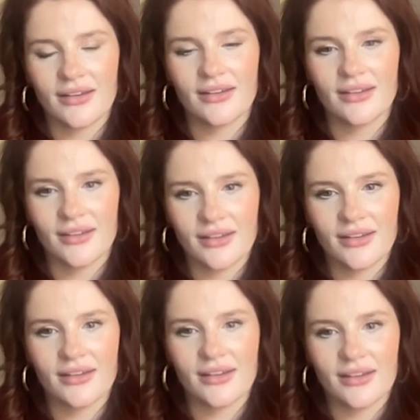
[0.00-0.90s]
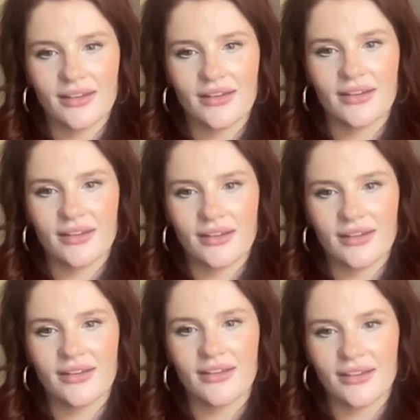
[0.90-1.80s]

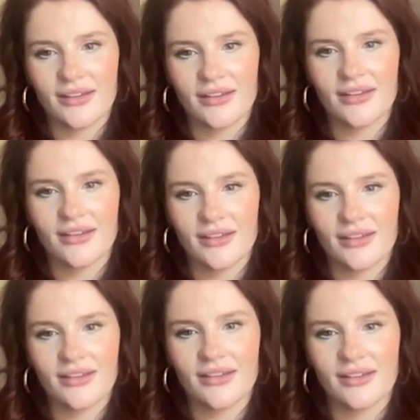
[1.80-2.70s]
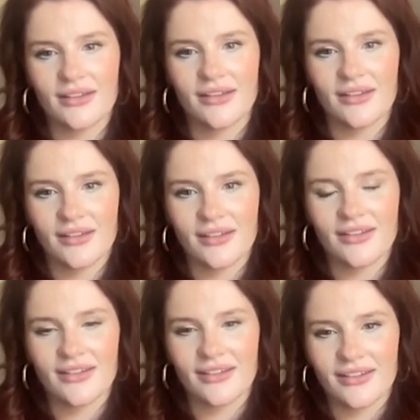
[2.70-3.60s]
(not speaking)